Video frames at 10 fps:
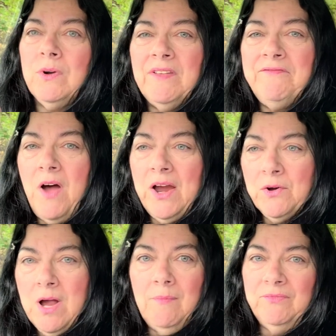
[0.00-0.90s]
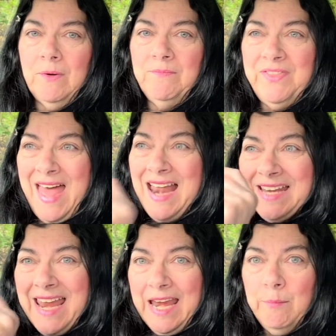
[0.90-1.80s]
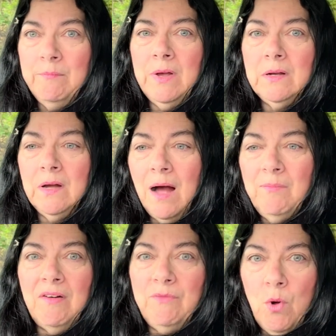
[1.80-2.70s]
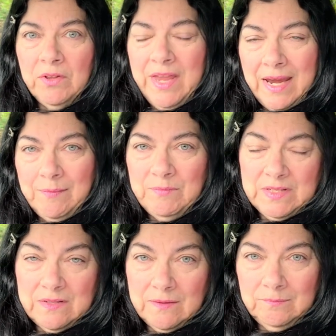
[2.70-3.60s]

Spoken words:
and the fire come from, that name above all names.